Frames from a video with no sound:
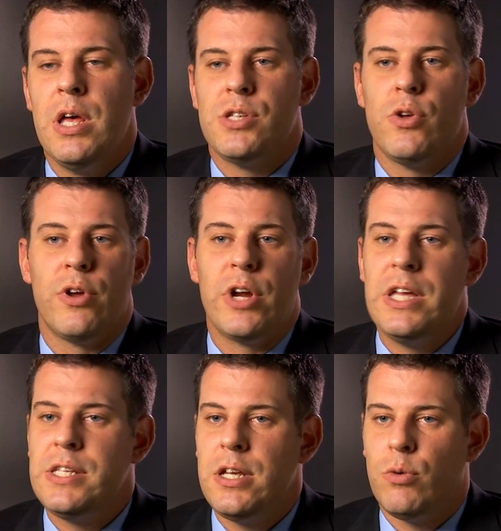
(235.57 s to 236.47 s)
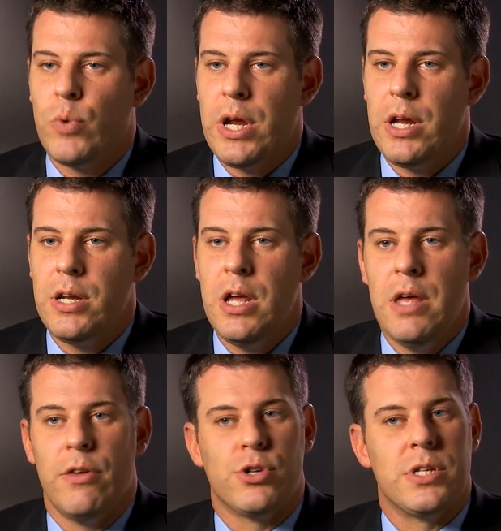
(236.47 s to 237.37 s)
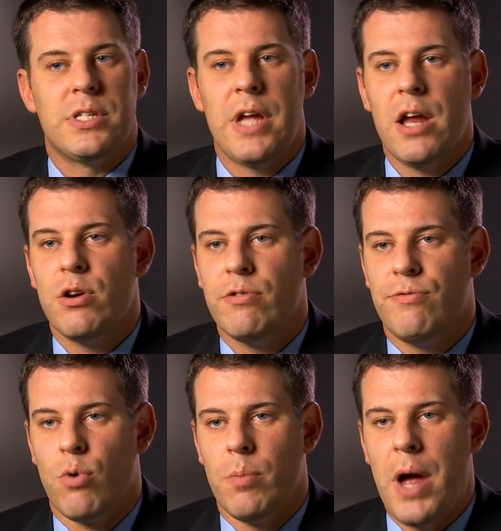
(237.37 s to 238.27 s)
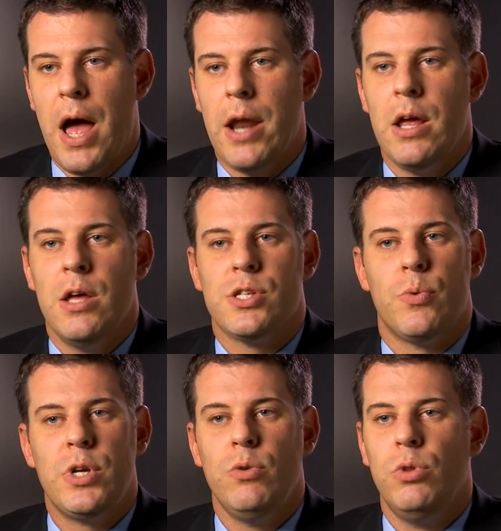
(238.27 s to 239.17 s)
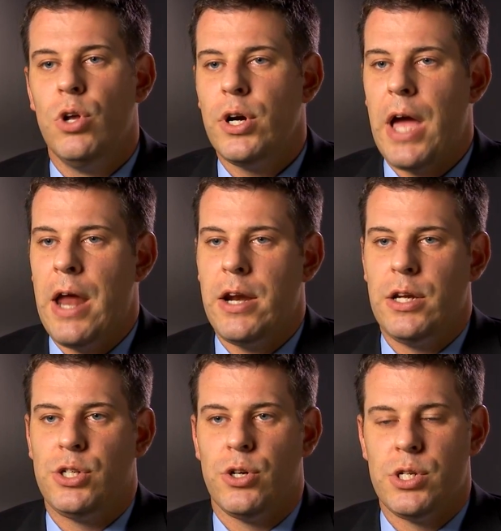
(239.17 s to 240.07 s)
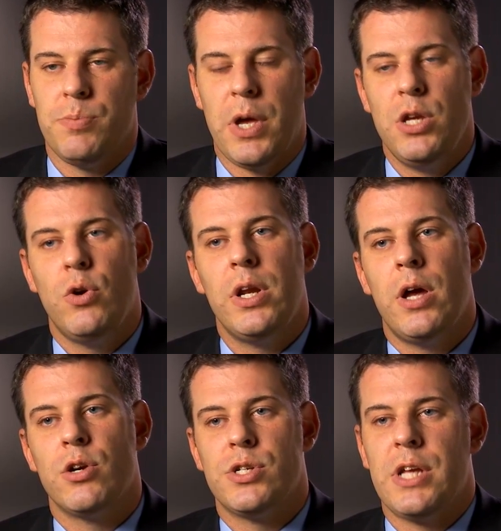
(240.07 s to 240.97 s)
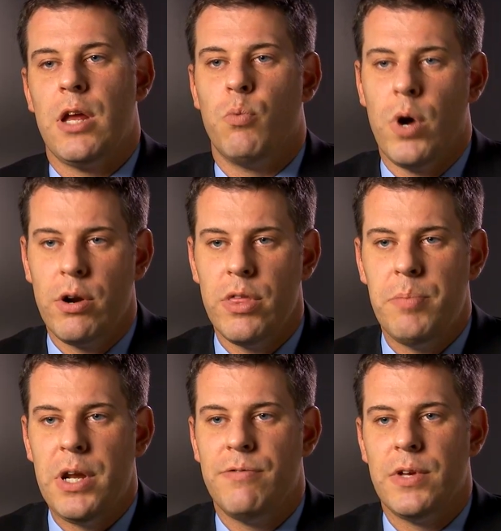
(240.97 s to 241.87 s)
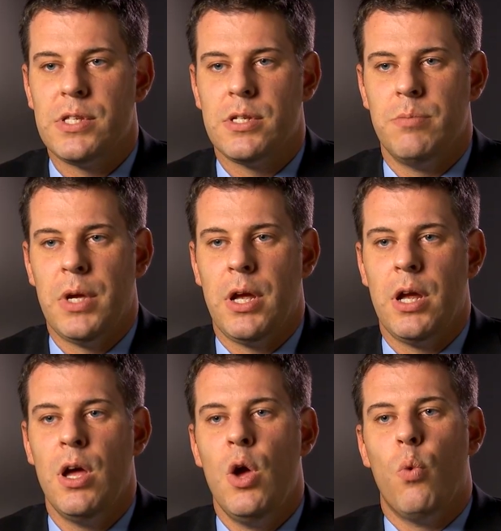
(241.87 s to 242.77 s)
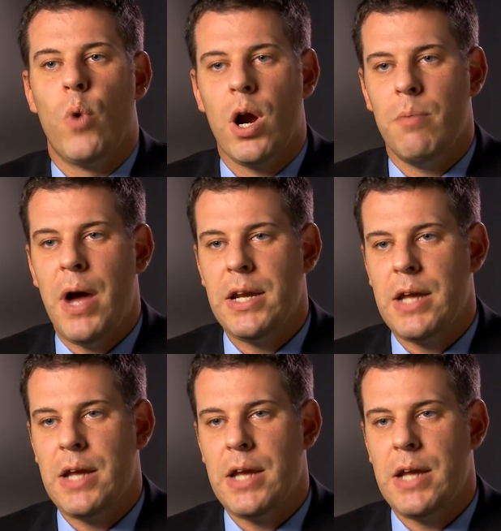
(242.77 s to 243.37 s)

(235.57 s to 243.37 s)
So they're easy to read, there's a standard format, so when you look at an insurance plan, you can understand what are the benefits to me, where are my